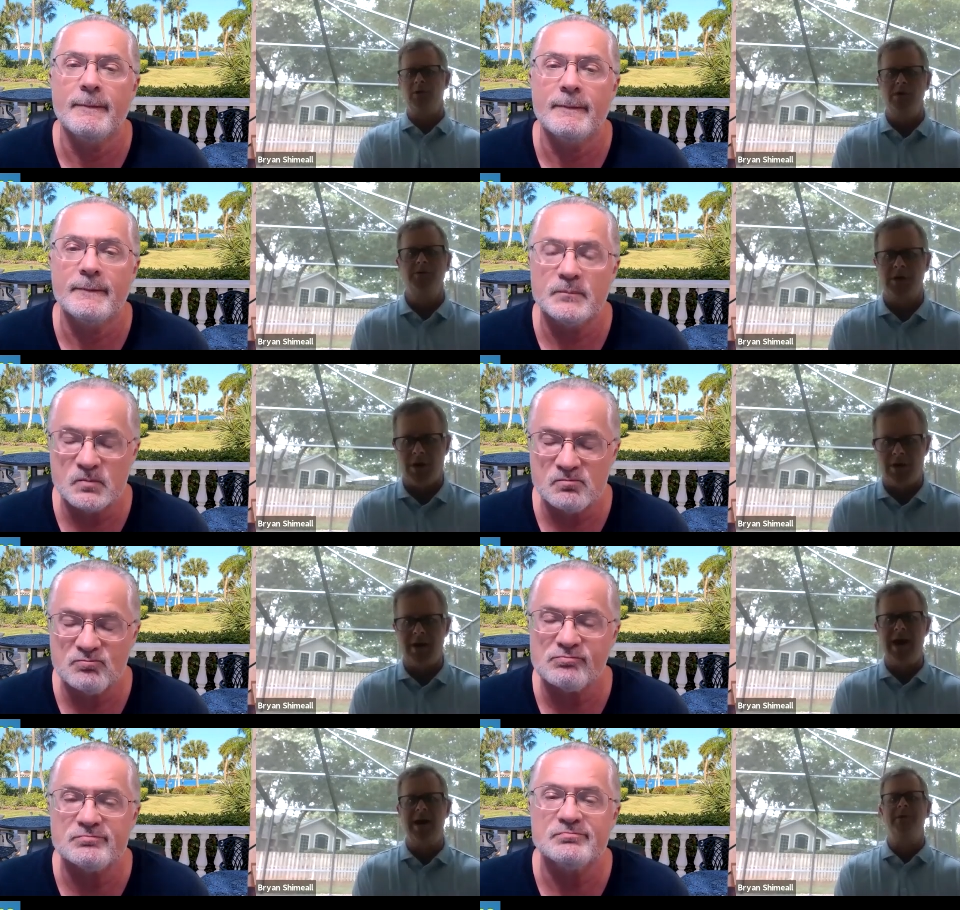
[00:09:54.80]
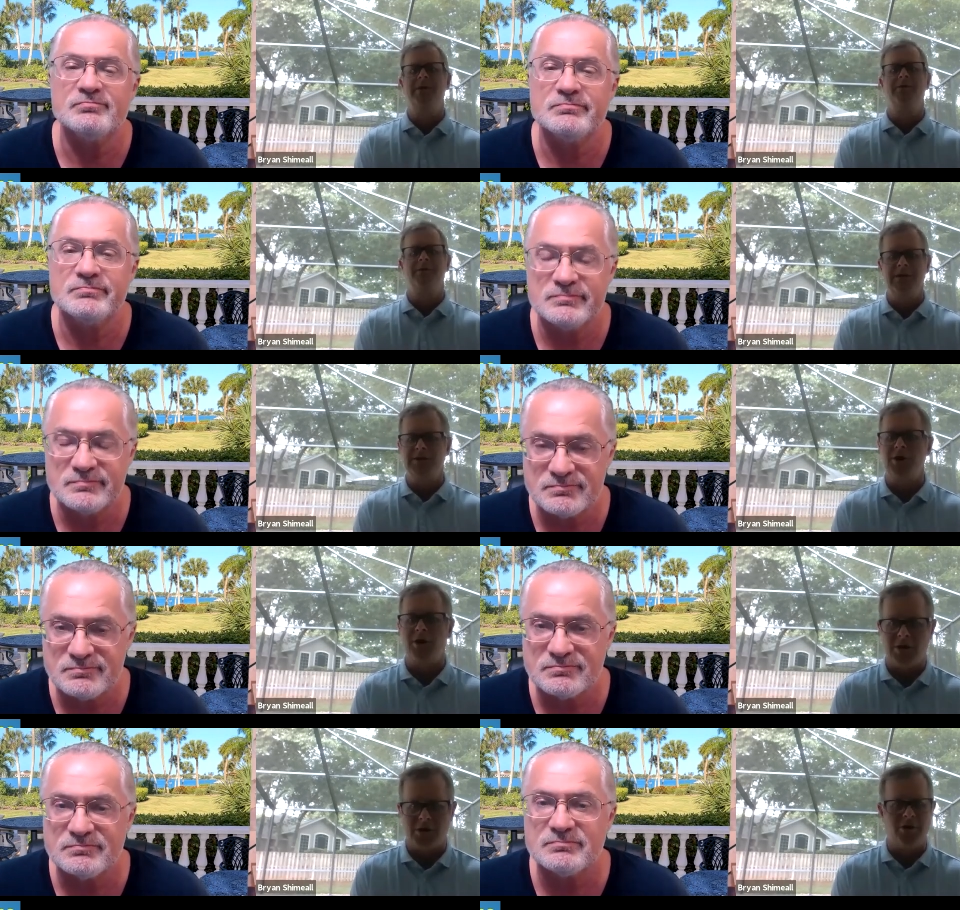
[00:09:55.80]
Speaker 1: quotes mm-hmm. are happening, things
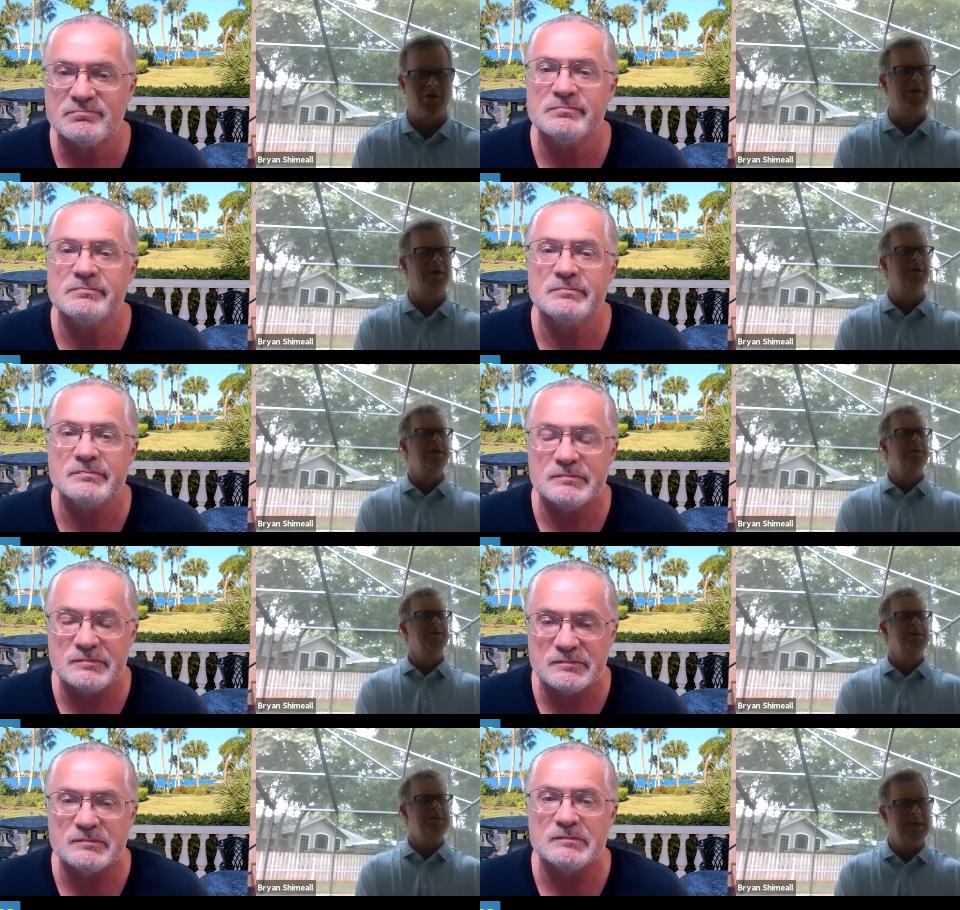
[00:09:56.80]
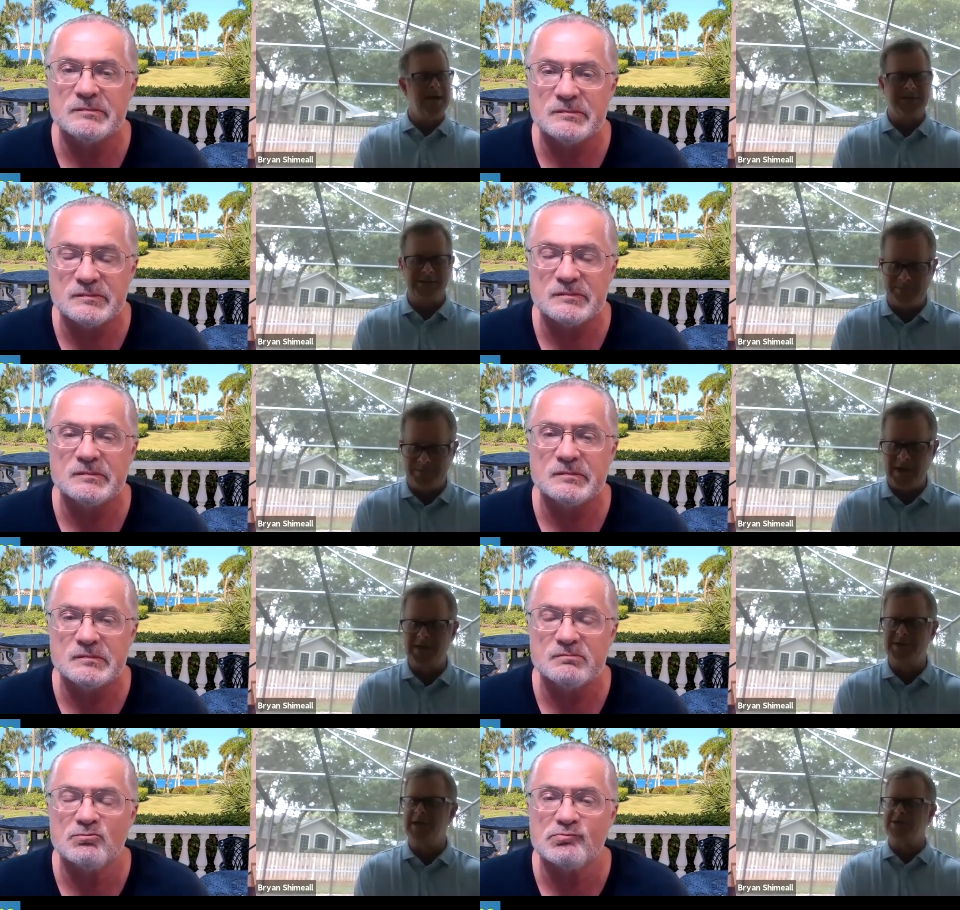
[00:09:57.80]
are occurring. Yes, the
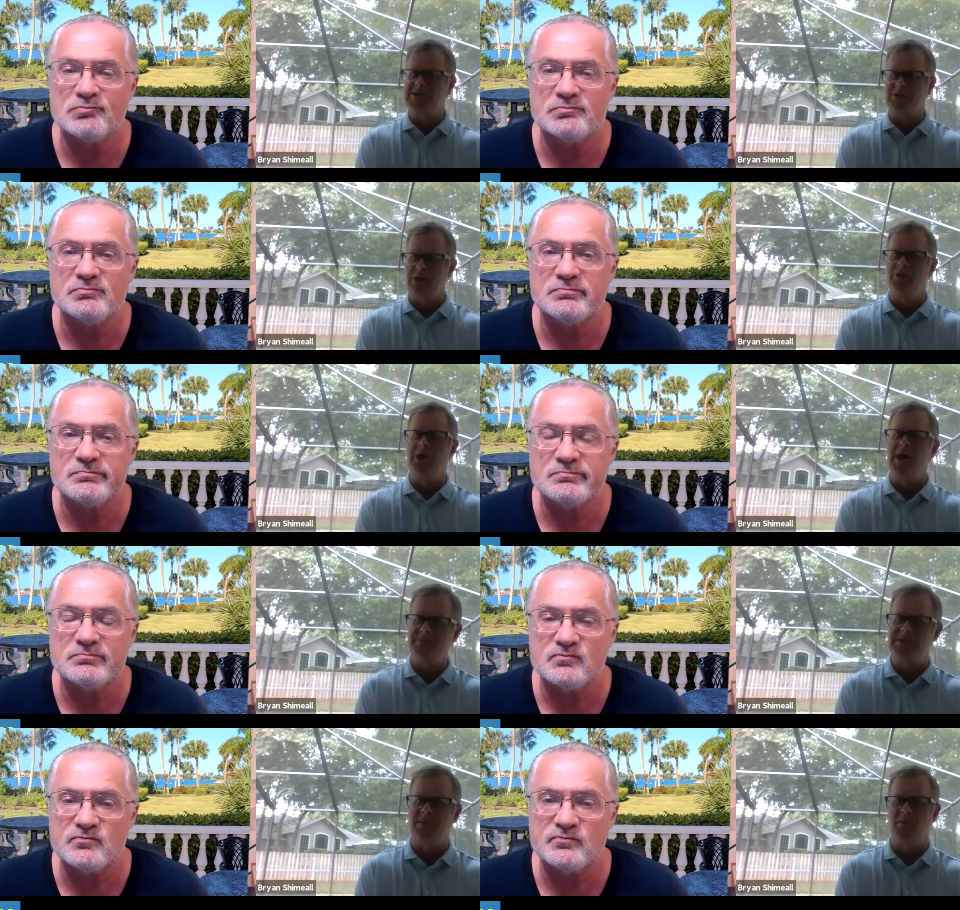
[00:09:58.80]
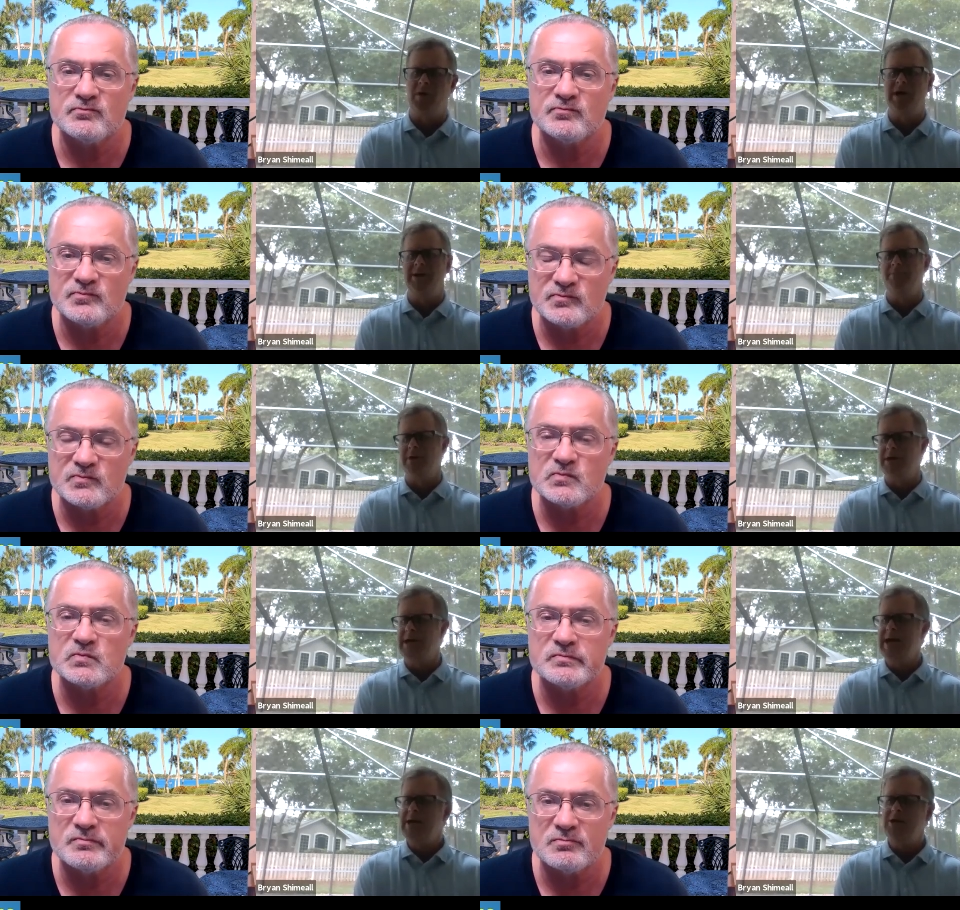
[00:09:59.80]
pace has slowed up somewhat, but
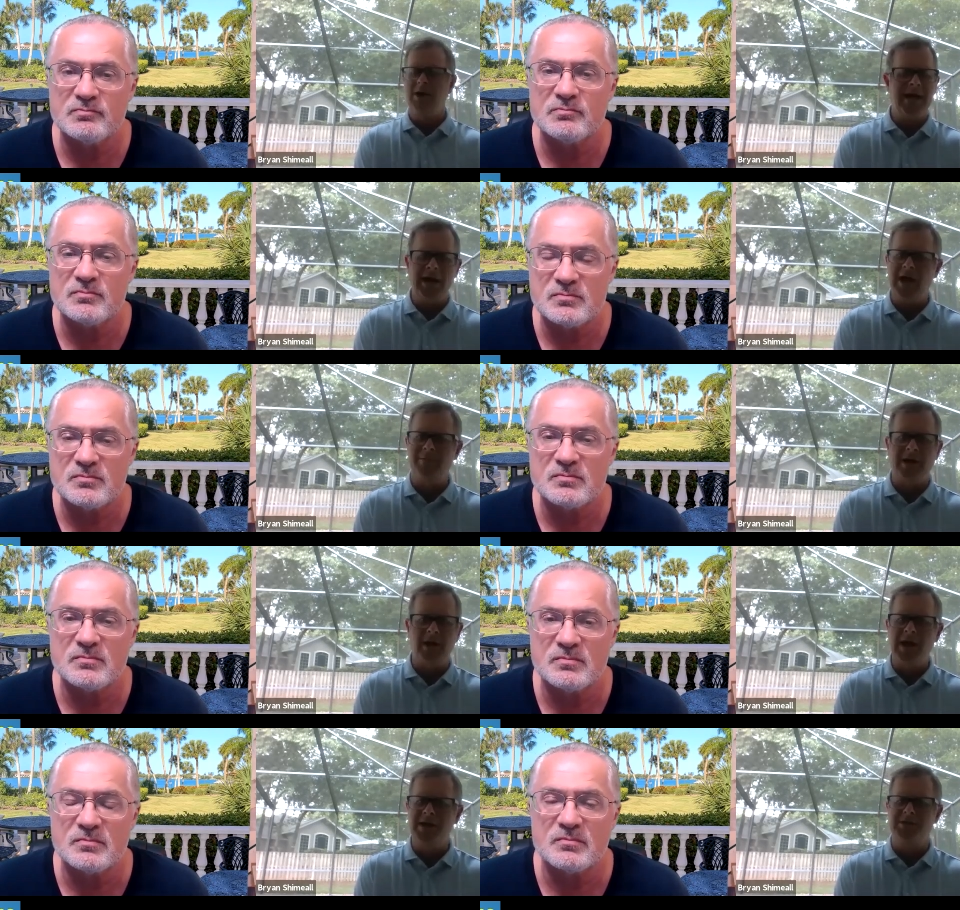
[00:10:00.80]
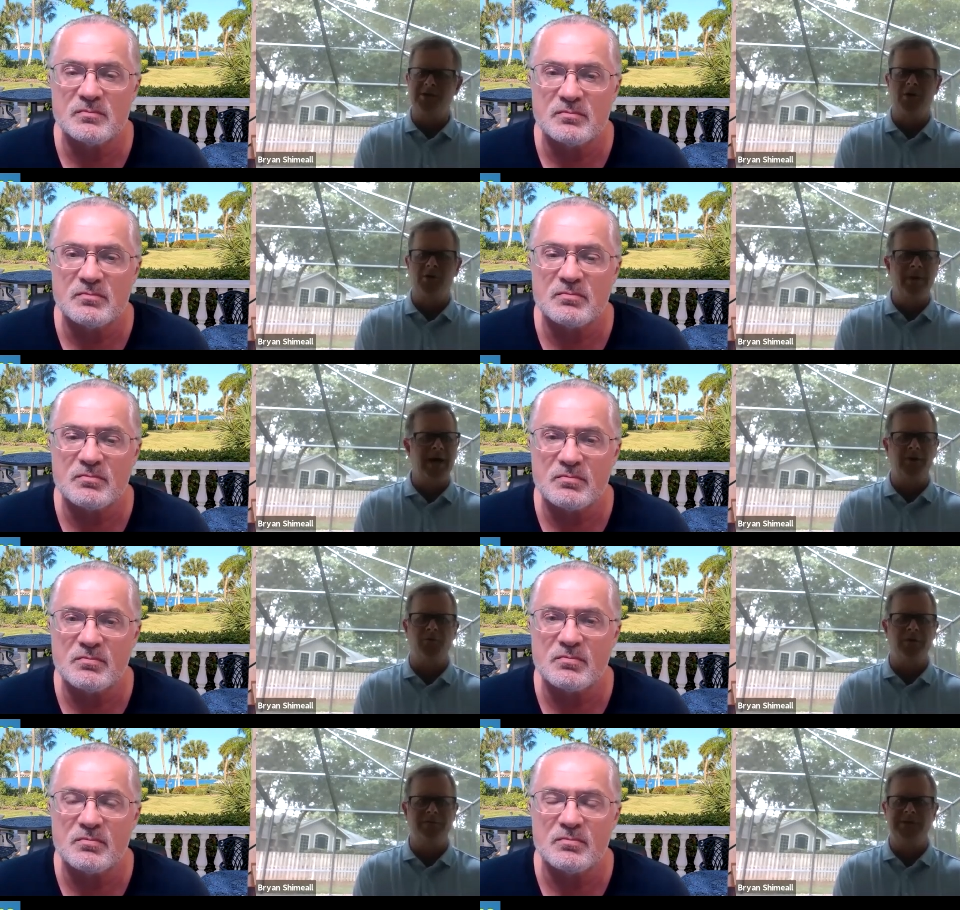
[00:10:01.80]
you know, I got a lot of my clients that are going back and
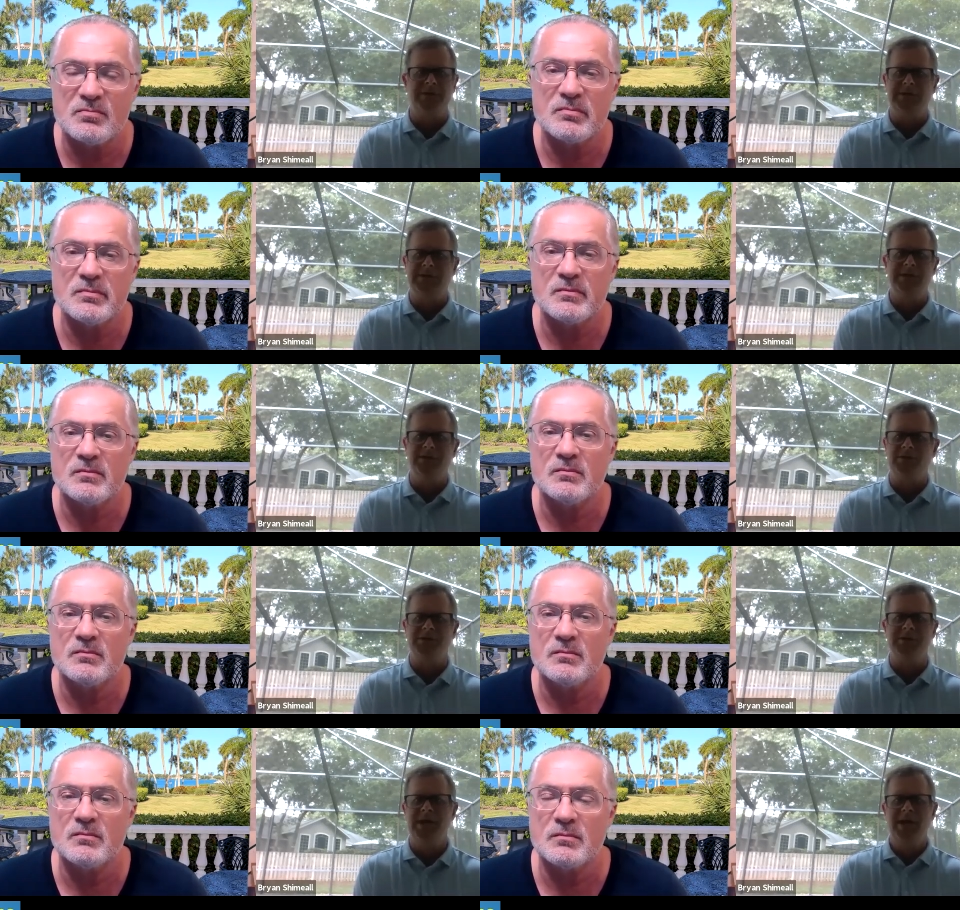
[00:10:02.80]
revisiting deals